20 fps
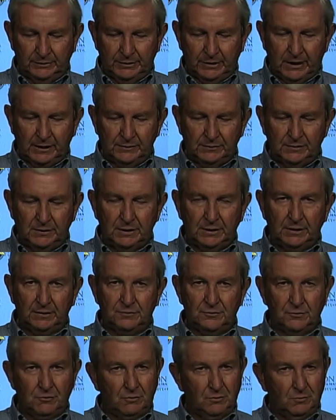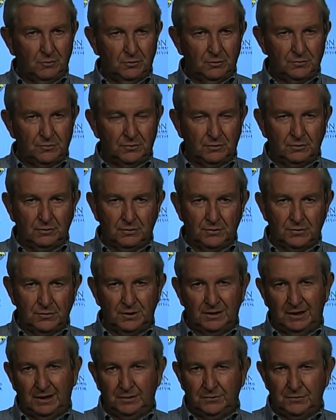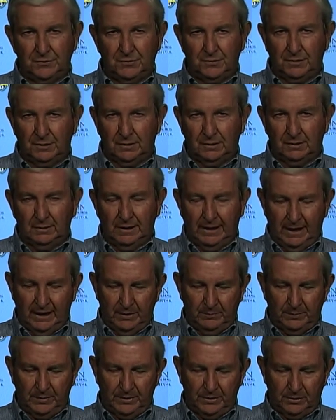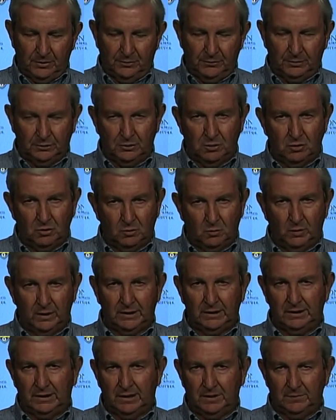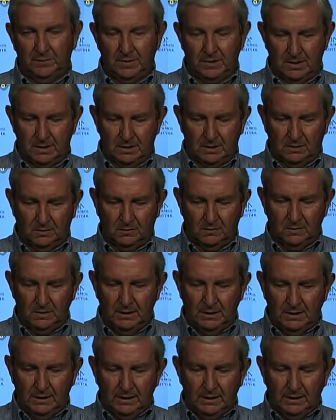the 18th, General Motors, of course, announced their IPO, the long-awaited IPO,